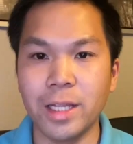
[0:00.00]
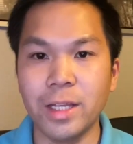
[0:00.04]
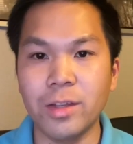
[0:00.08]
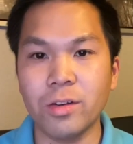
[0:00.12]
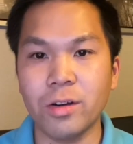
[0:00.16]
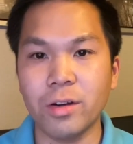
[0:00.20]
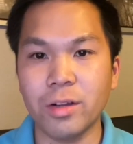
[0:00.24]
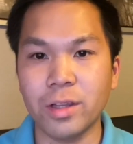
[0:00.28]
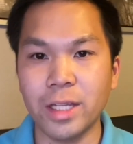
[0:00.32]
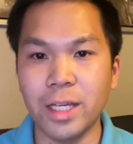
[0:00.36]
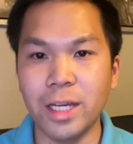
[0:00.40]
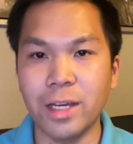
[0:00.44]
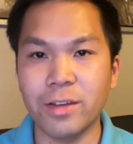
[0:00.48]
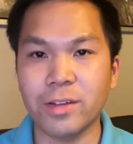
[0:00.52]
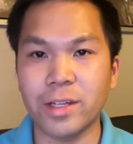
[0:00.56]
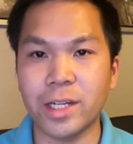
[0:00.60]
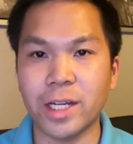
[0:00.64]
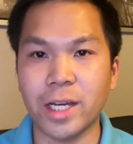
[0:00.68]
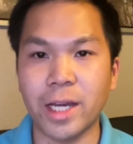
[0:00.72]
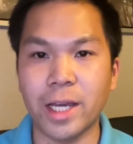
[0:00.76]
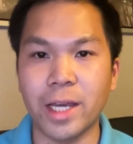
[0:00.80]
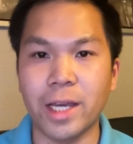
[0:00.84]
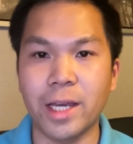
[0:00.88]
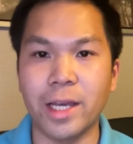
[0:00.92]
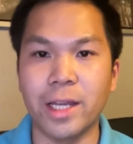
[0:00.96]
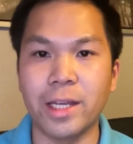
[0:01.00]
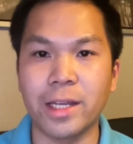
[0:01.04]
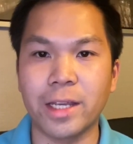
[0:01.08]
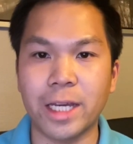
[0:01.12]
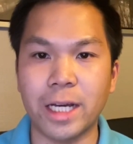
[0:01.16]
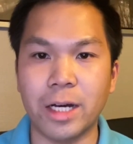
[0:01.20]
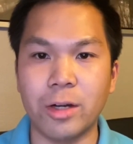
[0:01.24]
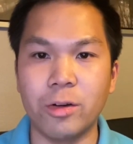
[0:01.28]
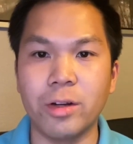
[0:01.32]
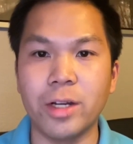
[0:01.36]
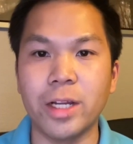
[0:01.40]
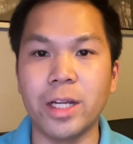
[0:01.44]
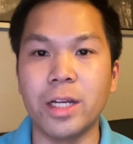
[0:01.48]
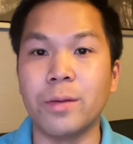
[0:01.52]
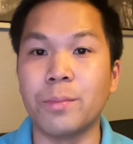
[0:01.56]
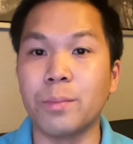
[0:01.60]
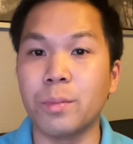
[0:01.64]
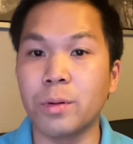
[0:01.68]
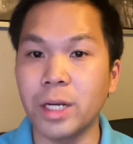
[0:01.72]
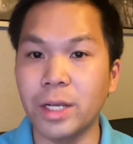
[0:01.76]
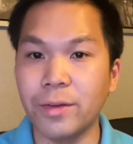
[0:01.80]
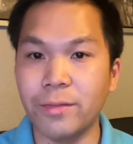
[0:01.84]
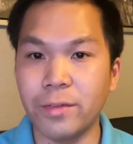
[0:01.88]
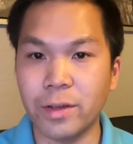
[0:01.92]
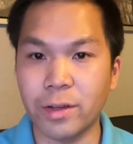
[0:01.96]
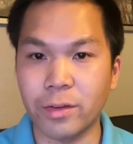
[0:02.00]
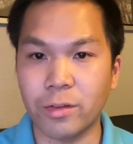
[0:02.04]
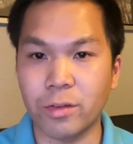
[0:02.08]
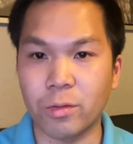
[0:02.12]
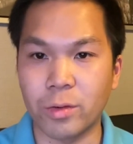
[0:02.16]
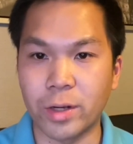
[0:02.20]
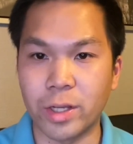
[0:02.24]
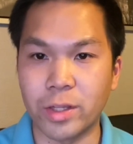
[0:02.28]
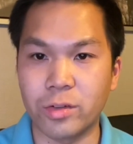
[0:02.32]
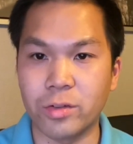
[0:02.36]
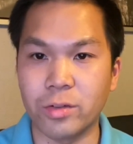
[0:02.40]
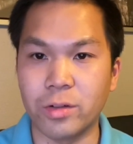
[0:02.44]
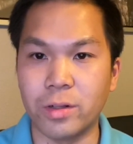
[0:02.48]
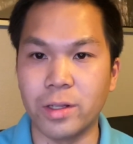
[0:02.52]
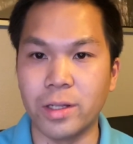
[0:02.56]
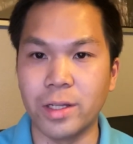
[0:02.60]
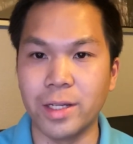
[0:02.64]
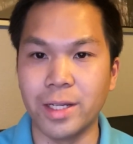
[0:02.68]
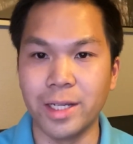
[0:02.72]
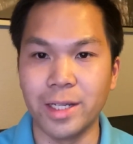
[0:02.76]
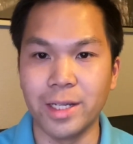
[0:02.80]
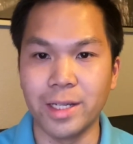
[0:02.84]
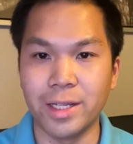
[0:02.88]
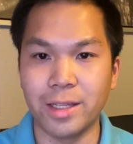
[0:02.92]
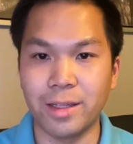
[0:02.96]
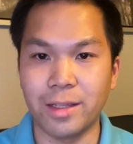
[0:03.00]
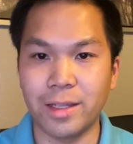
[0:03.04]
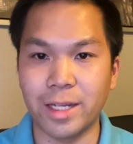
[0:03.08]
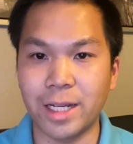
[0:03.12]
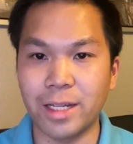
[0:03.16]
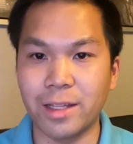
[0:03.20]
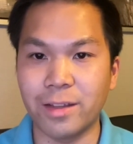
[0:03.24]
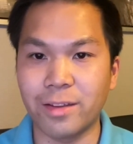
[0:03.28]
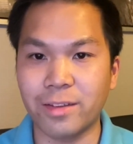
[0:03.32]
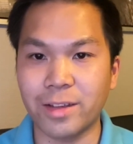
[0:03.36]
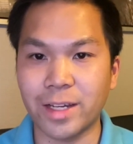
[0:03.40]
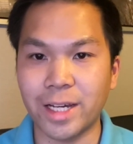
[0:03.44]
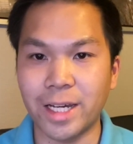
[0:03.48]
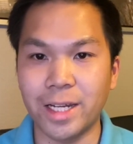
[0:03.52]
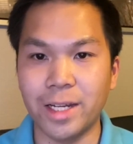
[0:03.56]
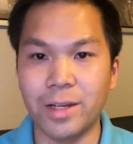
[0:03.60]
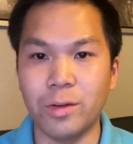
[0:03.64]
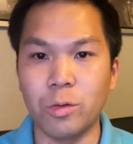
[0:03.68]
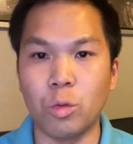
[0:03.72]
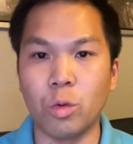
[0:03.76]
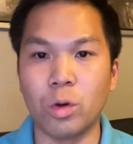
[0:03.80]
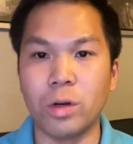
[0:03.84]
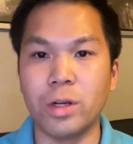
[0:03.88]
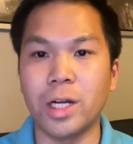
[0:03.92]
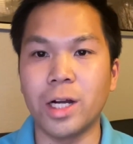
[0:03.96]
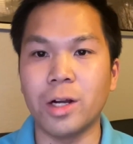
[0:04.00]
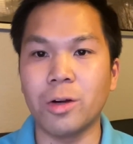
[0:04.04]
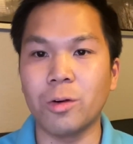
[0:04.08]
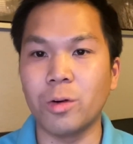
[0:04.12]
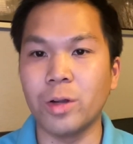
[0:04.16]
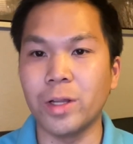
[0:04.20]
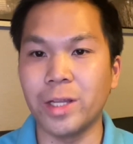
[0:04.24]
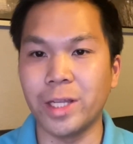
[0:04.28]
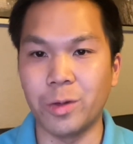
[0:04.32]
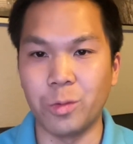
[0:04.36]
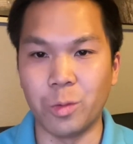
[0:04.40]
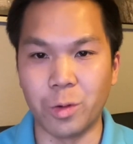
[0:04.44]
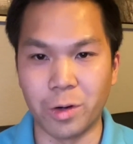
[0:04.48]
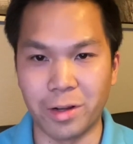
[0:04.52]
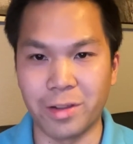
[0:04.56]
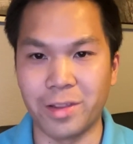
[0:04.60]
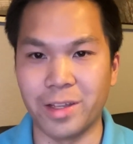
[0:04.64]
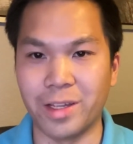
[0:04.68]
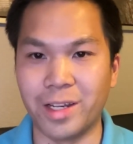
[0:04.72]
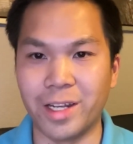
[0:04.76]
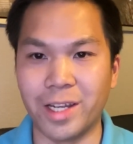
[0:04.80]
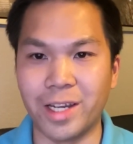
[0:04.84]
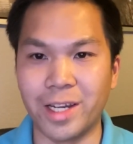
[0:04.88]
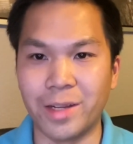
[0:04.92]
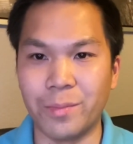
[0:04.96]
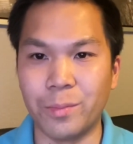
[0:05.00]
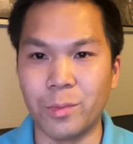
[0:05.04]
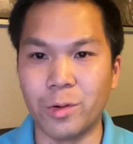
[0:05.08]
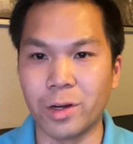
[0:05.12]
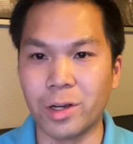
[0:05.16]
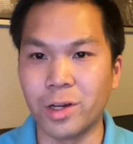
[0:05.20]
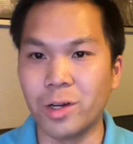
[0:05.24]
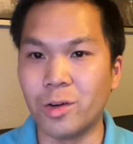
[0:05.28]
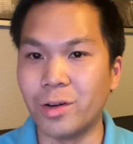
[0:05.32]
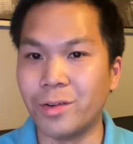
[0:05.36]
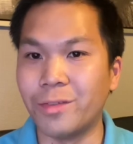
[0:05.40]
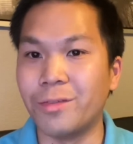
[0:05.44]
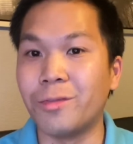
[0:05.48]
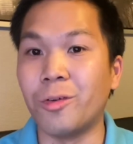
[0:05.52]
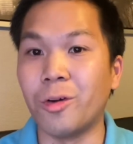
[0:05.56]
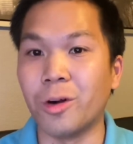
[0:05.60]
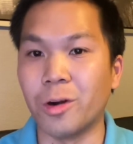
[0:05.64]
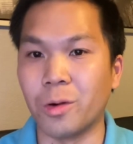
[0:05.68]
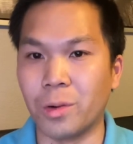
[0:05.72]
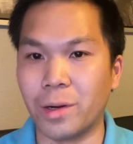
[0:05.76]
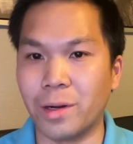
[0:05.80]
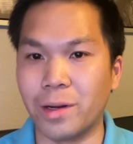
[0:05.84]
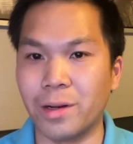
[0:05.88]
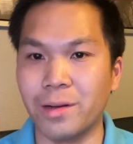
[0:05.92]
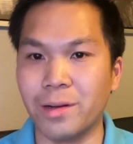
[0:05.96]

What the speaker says: are things that I encountered in a previous rental that I decided were not really worth it anymore going forward.